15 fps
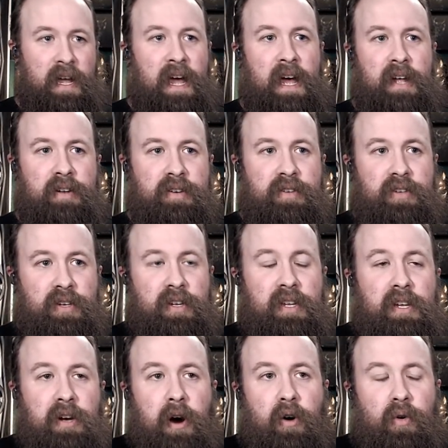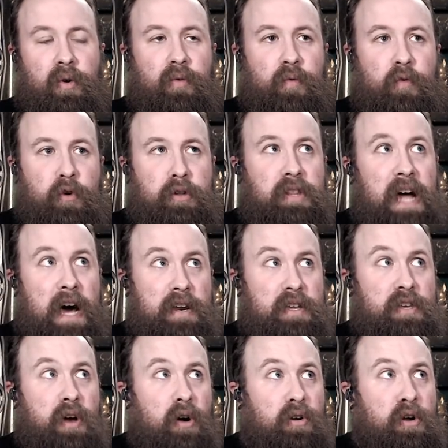And, you know, for a lot of
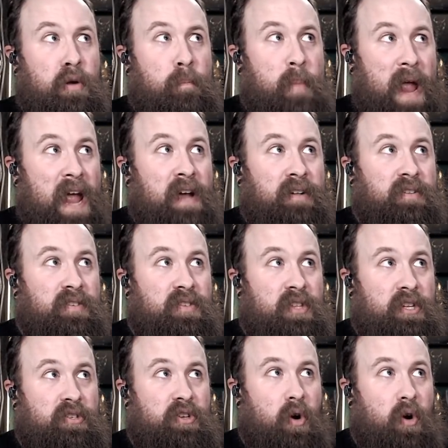younger bands that